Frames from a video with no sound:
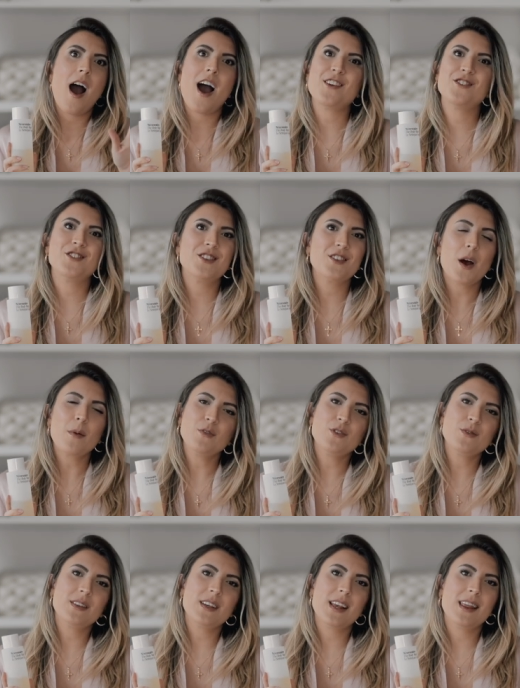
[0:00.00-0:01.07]
I just stopped
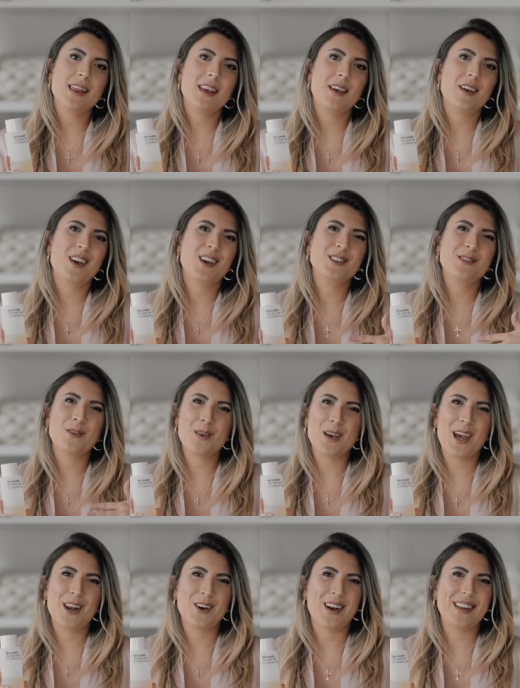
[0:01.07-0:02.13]
using the
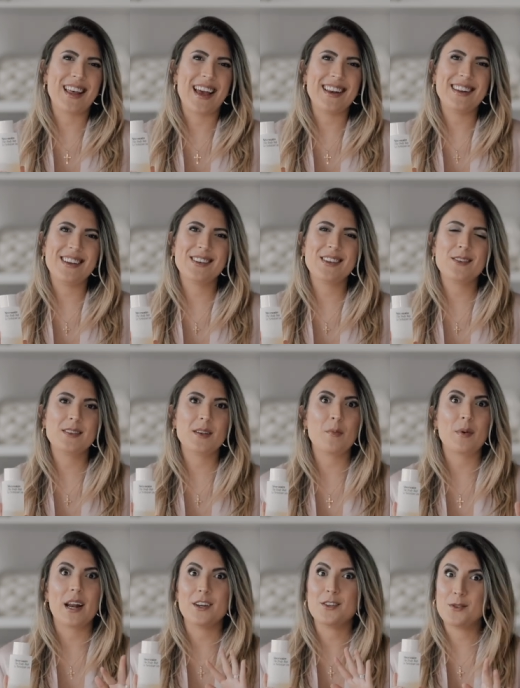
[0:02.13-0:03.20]
exfoliator and let Neil use it,
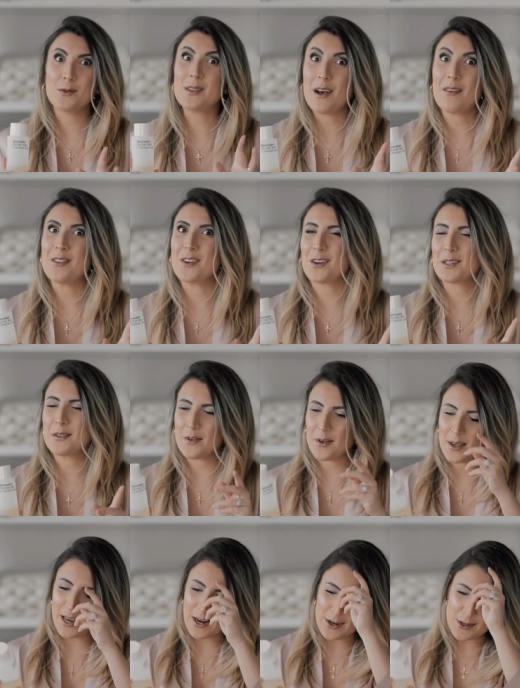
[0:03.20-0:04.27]
but I do love their
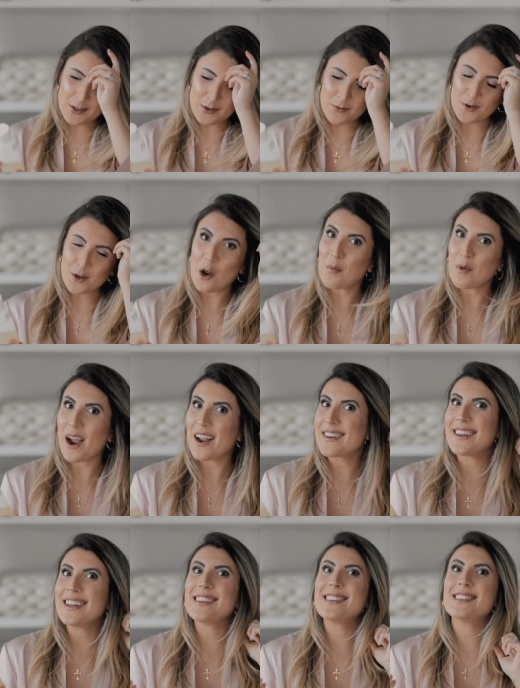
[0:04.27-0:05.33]
exfoliator. So if you're not
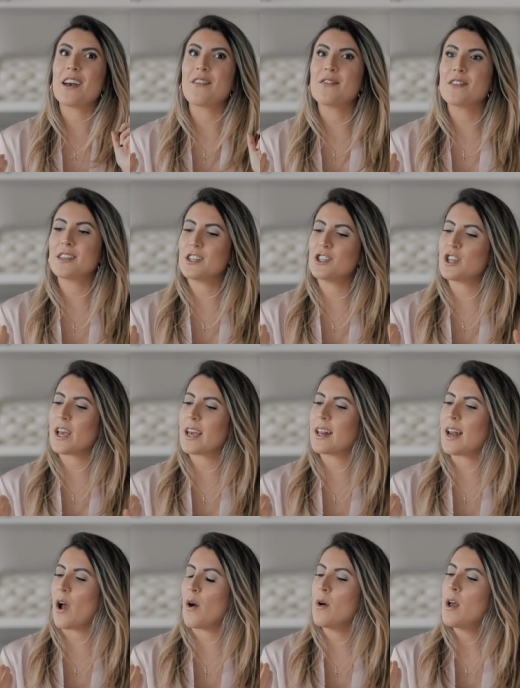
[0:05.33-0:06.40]
pregnant, definitely check
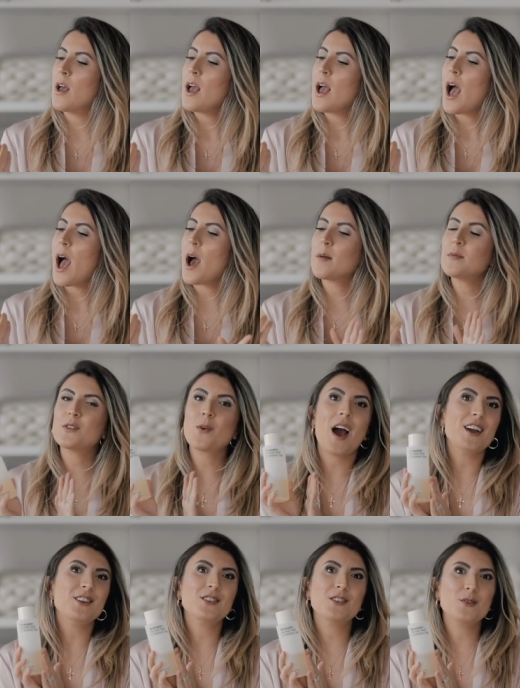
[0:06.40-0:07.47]
it out. Um, so
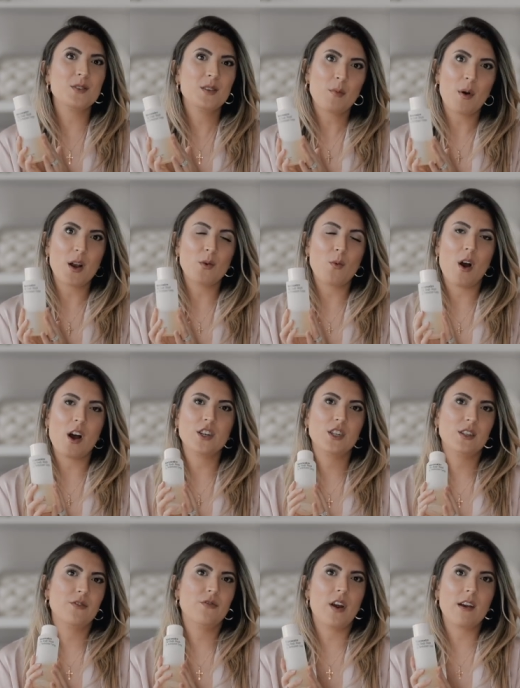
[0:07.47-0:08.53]
I just use the body wash.
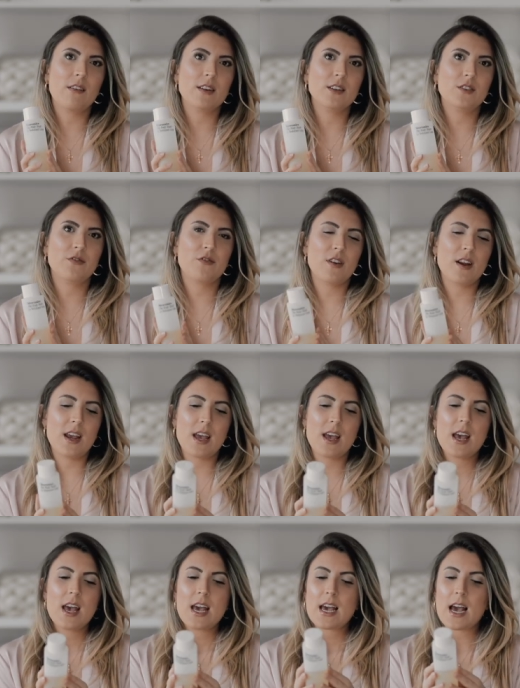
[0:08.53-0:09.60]
It's fragrance
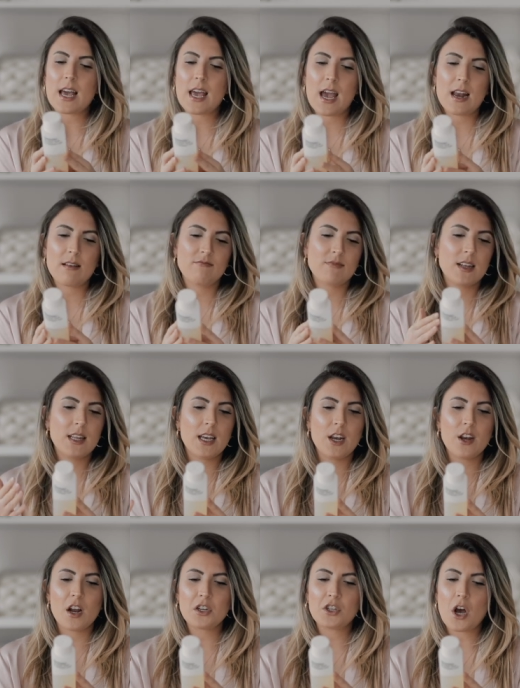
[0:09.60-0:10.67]
free. Again,
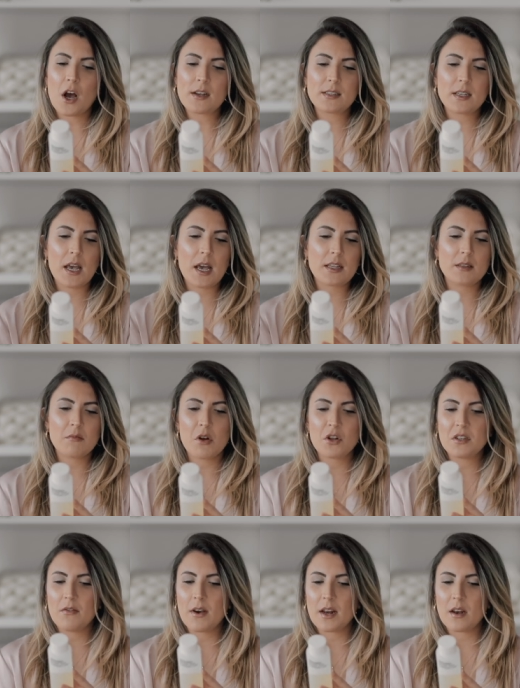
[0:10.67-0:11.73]
clean, non-toxic. It's a
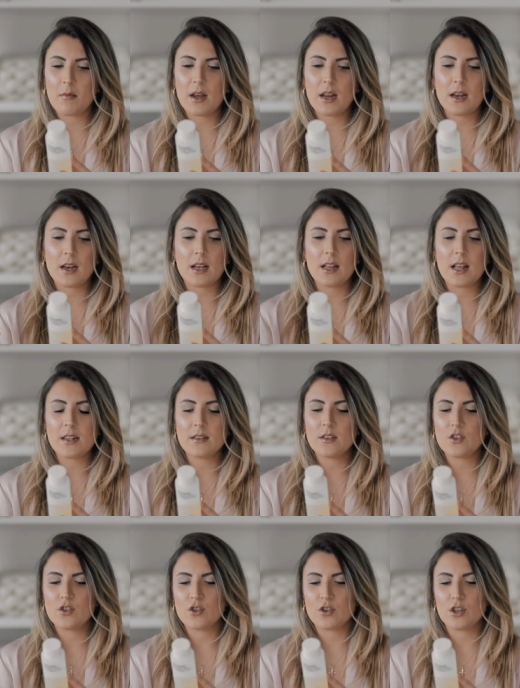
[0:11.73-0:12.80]
multivitamin. It
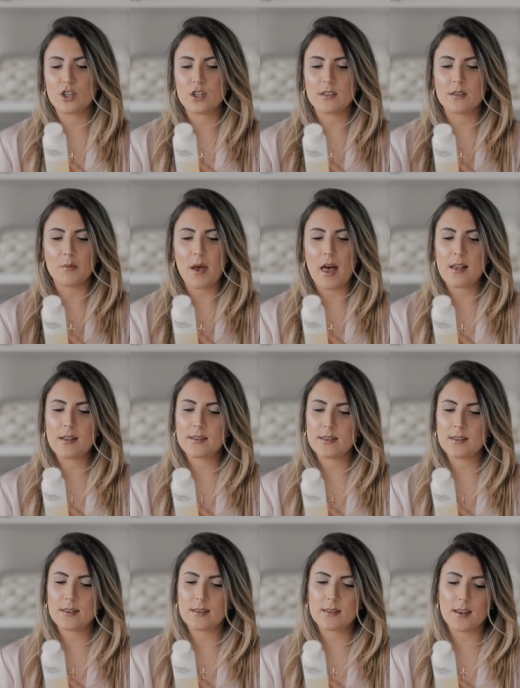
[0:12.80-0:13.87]
cleanses, nourishes, and
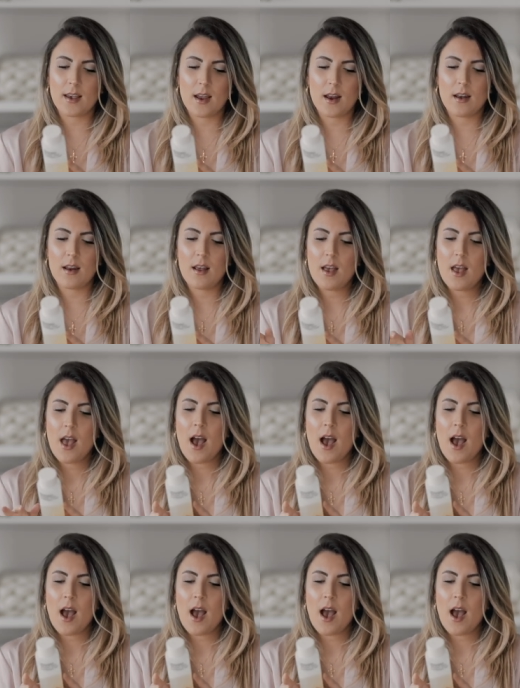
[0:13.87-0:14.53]
balances the skin.